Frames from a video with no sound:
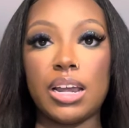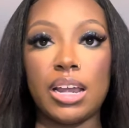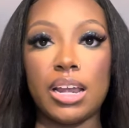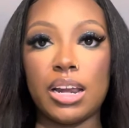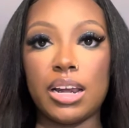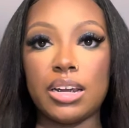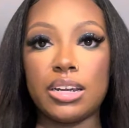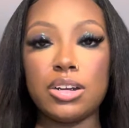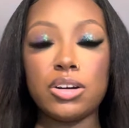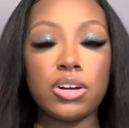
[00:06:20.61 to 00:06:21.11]

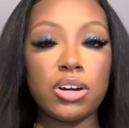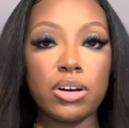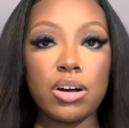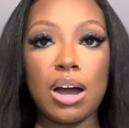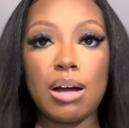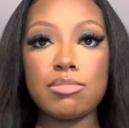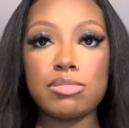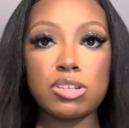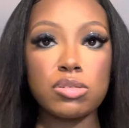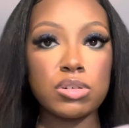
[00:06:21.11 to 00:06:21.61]
And you know,
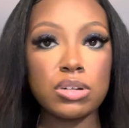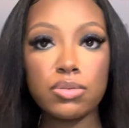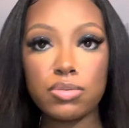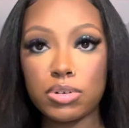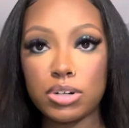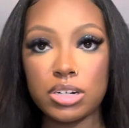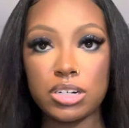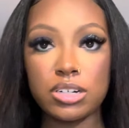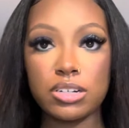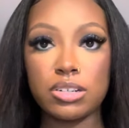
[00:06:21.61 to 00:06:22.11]
I'm
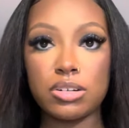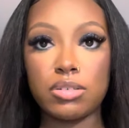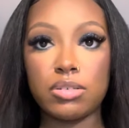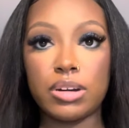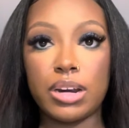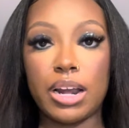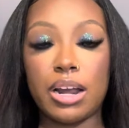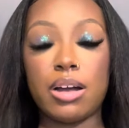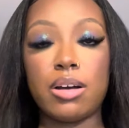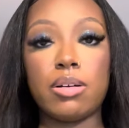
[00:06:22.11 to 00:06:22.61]
24 years old
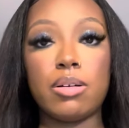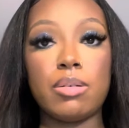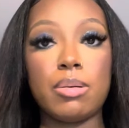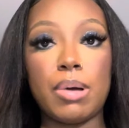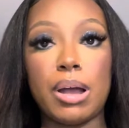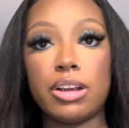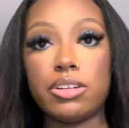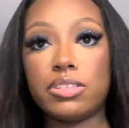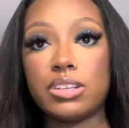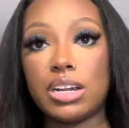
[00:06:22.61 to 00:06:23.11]
now.
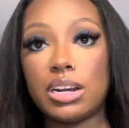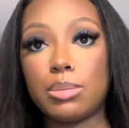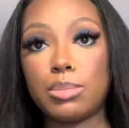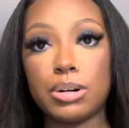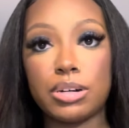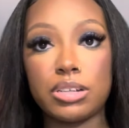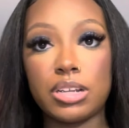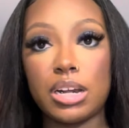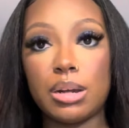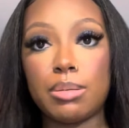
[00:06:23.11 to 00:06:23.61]
I just had a
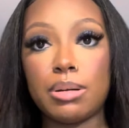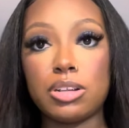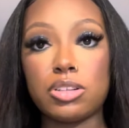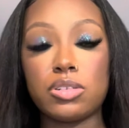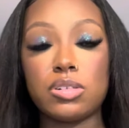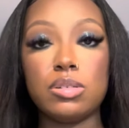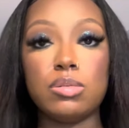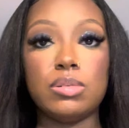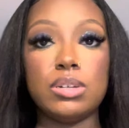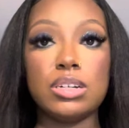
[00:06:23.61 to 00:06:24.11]
birthday about
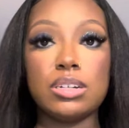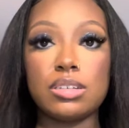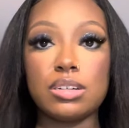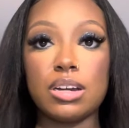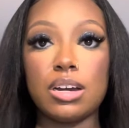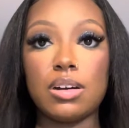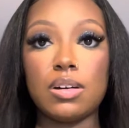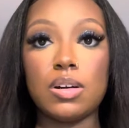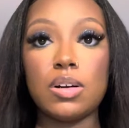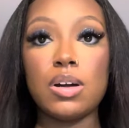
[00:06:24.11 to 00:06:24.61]
two weeks
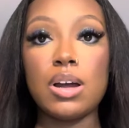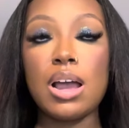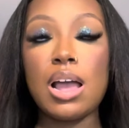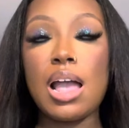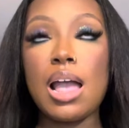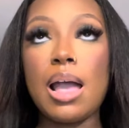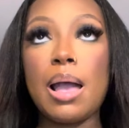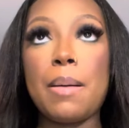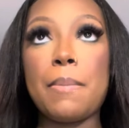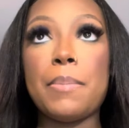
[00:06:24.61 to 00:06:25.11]
ago.
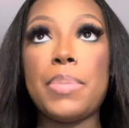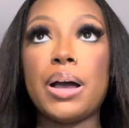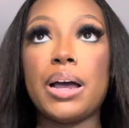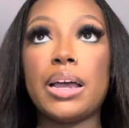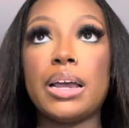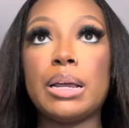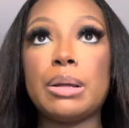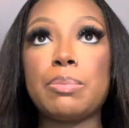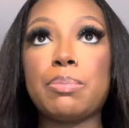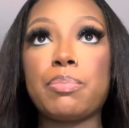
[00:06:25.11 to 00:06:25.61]

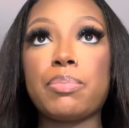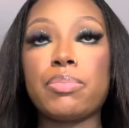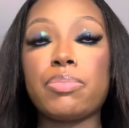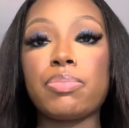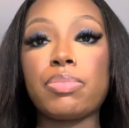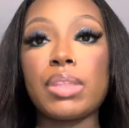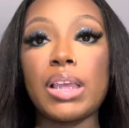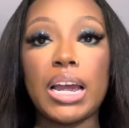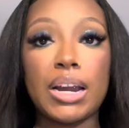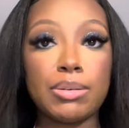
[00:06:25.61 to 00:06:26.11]
But
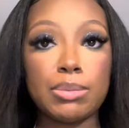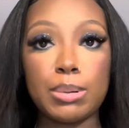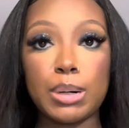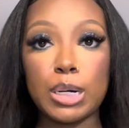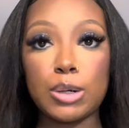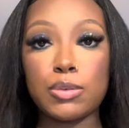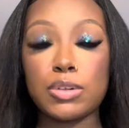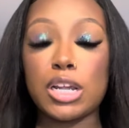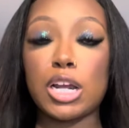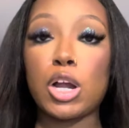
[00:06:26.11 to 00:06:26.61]

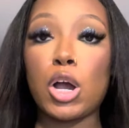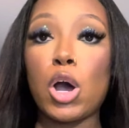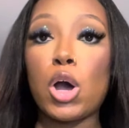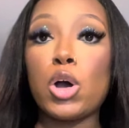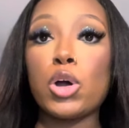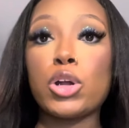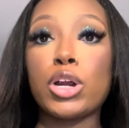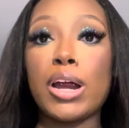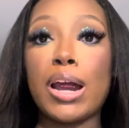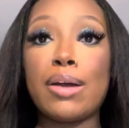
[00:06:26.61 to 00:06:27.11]
everybody was like,
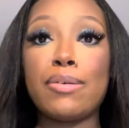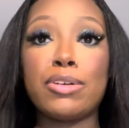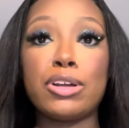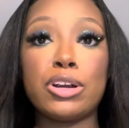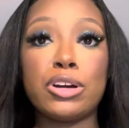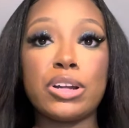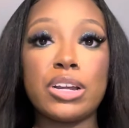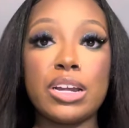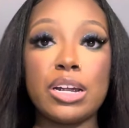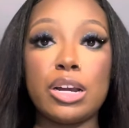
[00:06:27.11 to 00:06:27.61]
oh, you're having
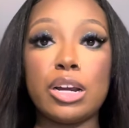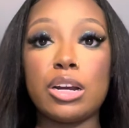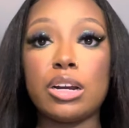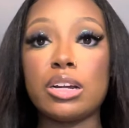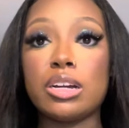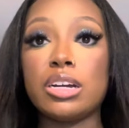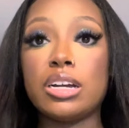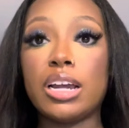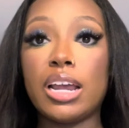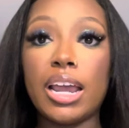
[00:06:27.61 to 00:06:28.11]
your kid at a
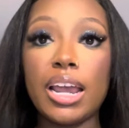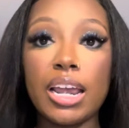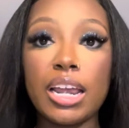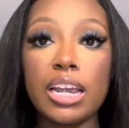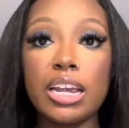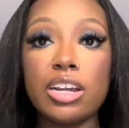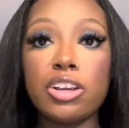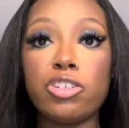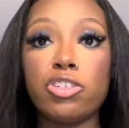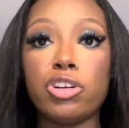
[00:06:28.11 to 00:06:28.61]
good
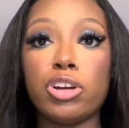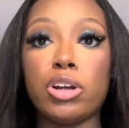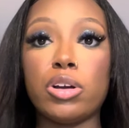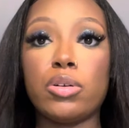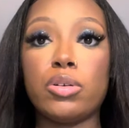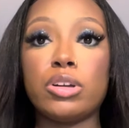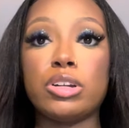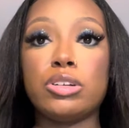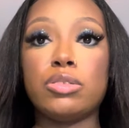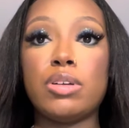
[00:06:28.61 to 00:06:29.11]
age, you know,
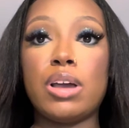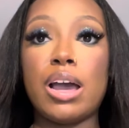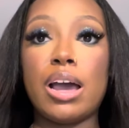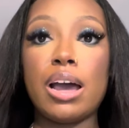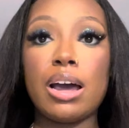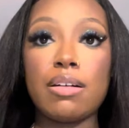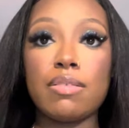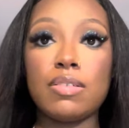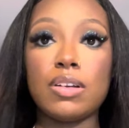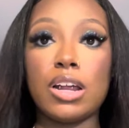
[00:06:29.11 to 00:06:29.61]
and you
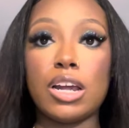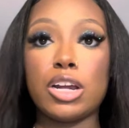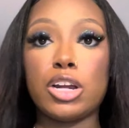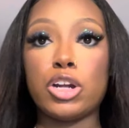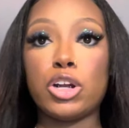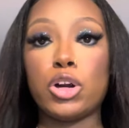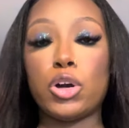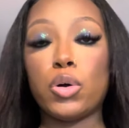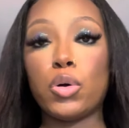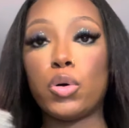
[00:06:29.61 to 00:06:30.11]
have like
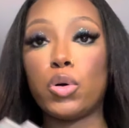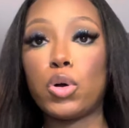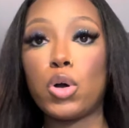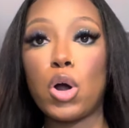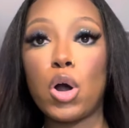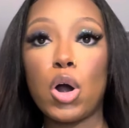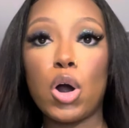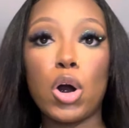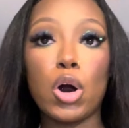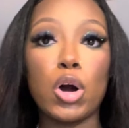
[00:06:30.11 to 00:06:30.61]
your own
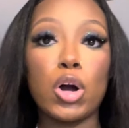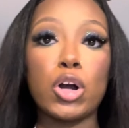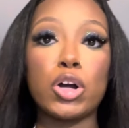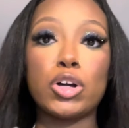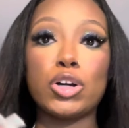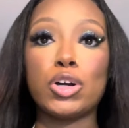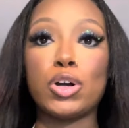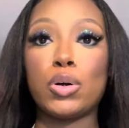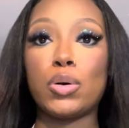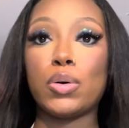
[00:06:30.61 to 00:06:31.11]
car,
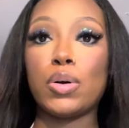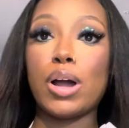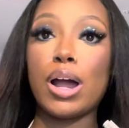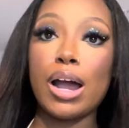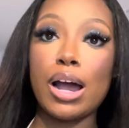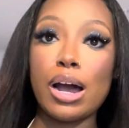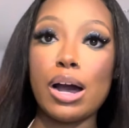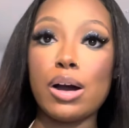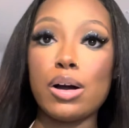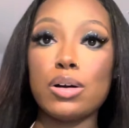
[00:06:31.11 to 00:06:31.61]
your own
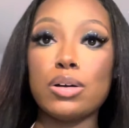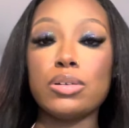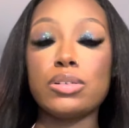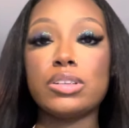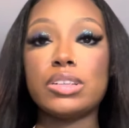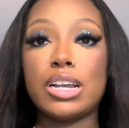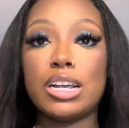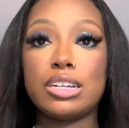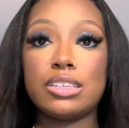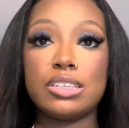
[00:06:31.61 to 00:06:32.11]

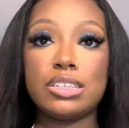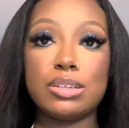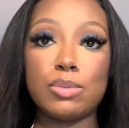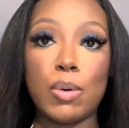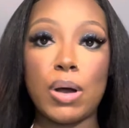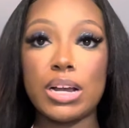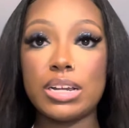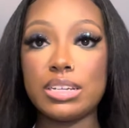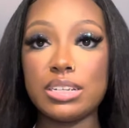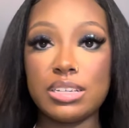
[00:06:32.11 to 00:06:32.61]
house, X,
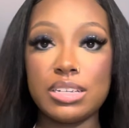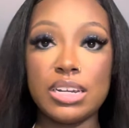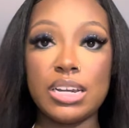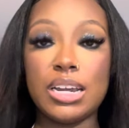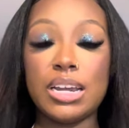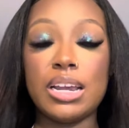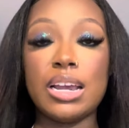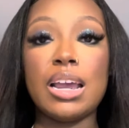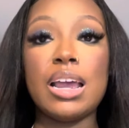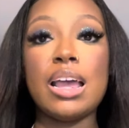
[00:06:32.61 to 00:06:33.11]
Y,
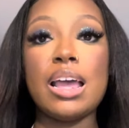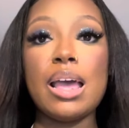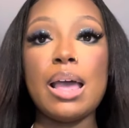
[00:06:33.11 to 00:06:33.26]
Z.